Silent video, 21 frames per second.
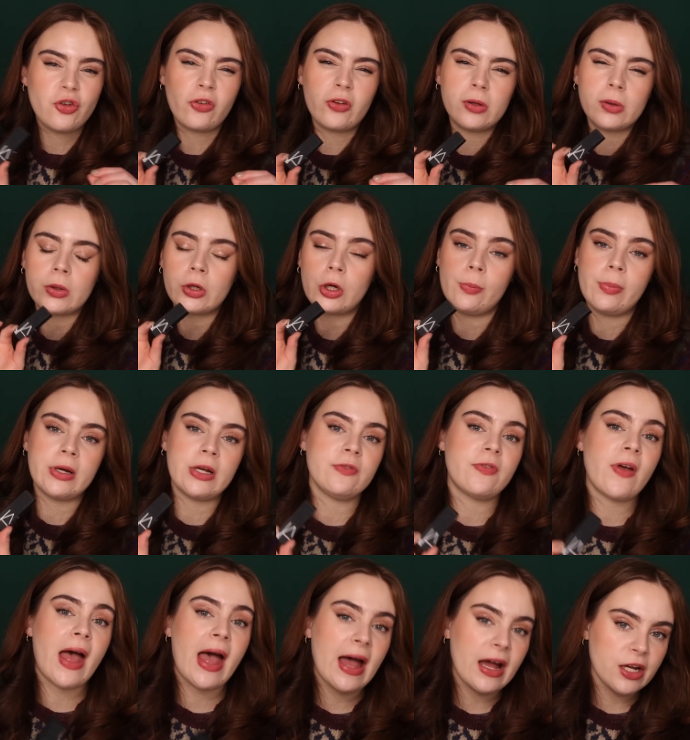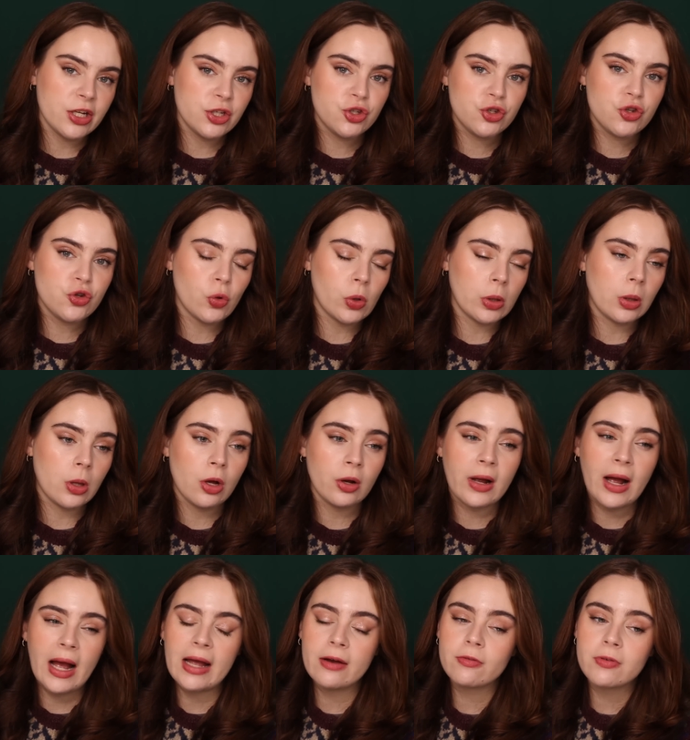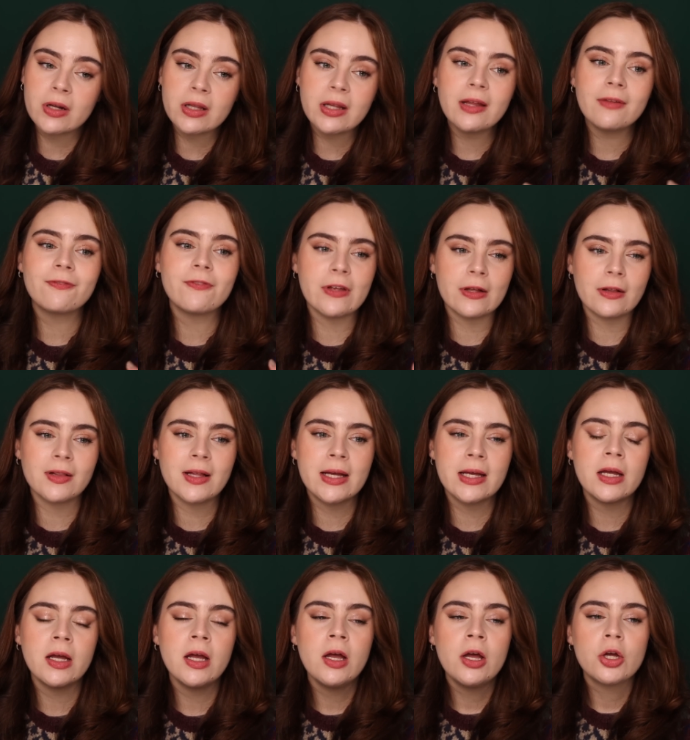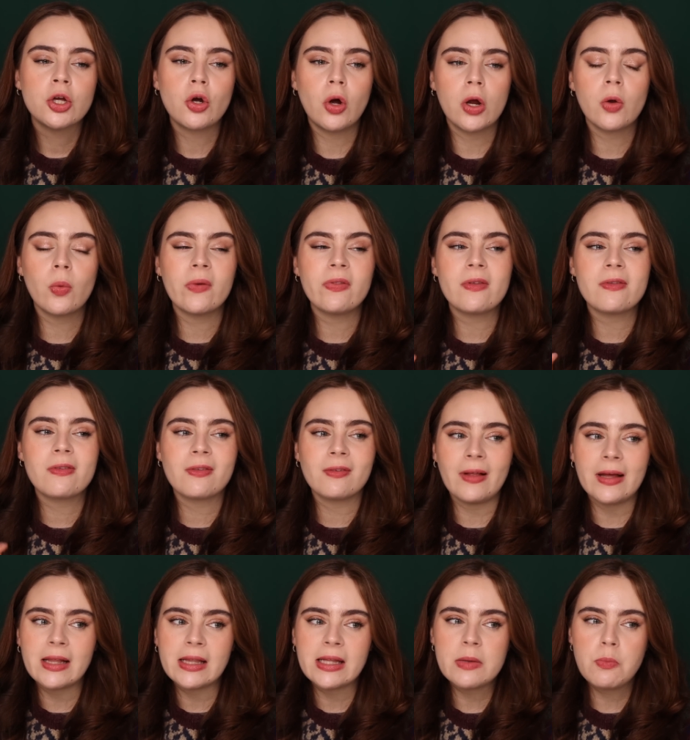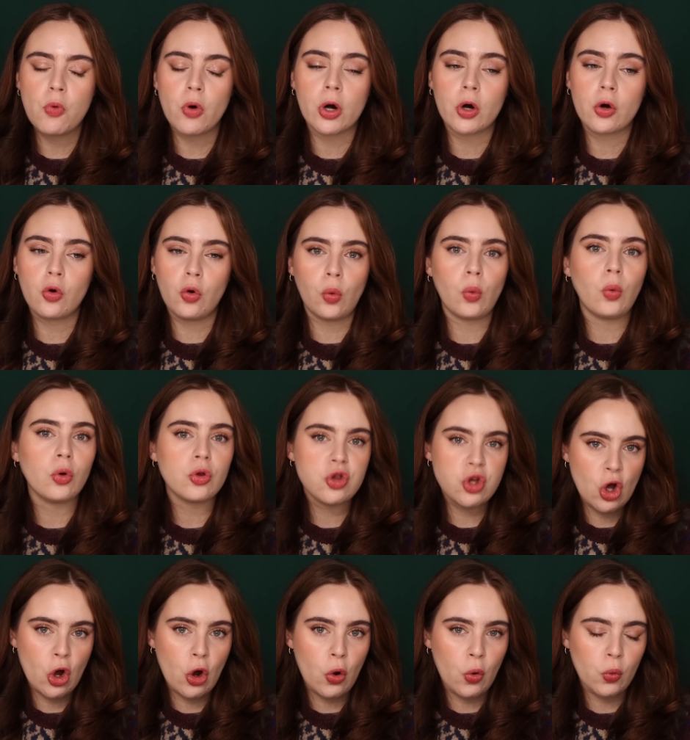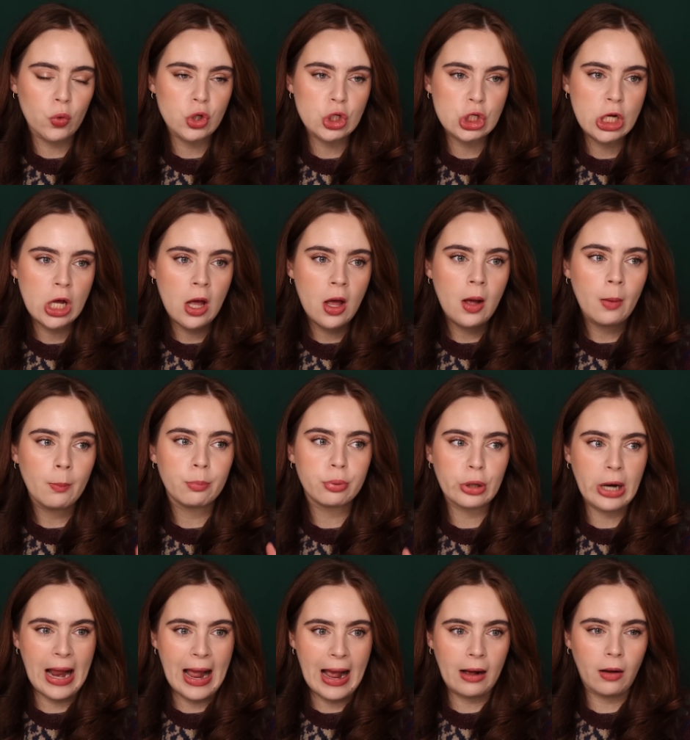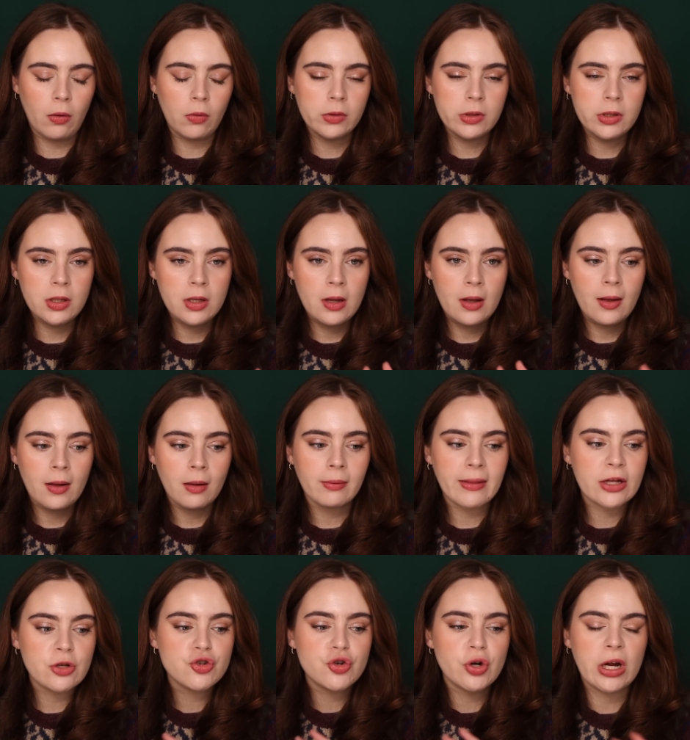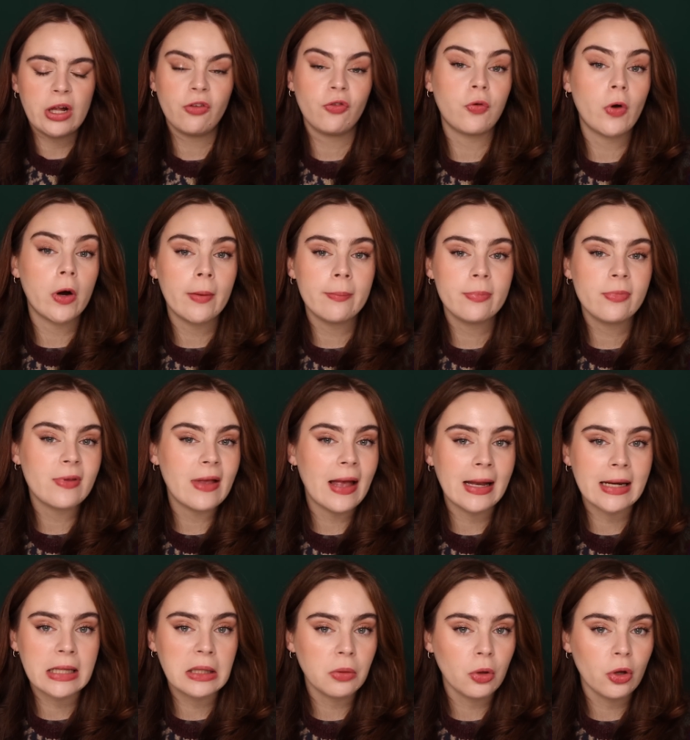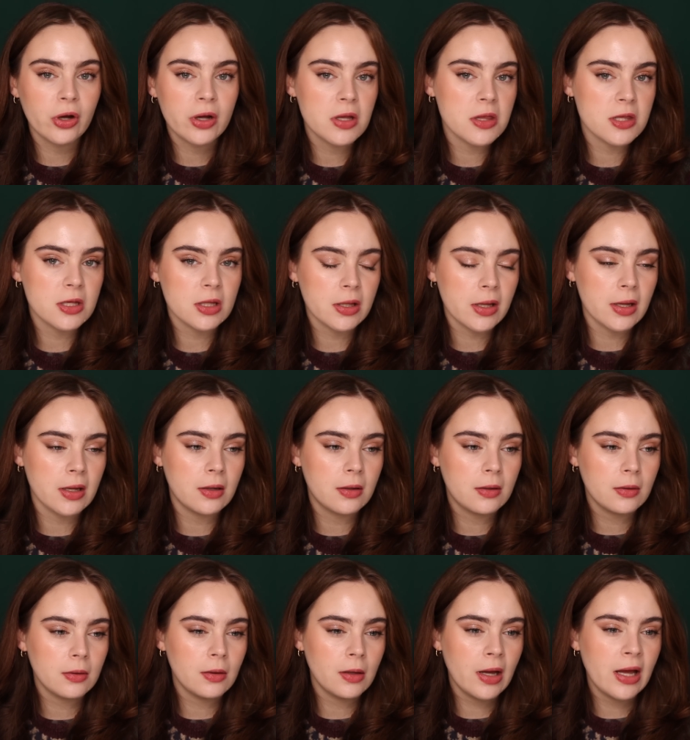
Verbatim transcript: just a little bit of edge to a look. I really feel like going with a slightly more cool toned brown like transforms any look into like,